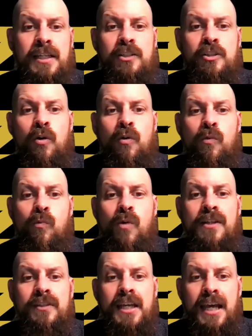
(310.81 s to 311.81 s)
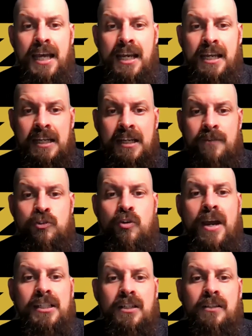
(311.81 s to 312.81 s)
They don't want the headache of
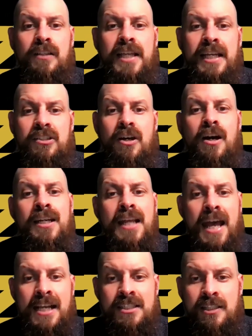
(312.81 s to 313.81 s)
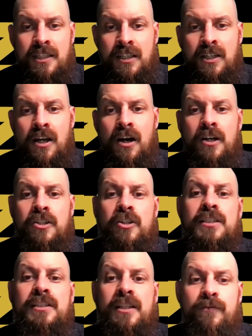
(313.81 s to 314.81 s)
trying to collect on an asset under
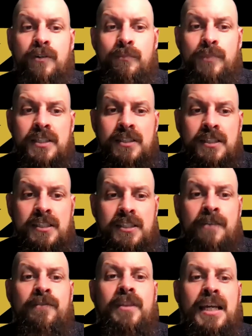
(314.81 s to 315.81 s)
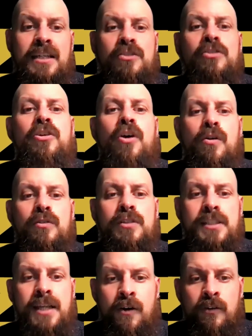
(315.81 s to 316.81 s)
a different business if things go
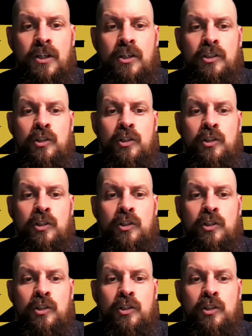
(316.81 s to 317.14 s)
south.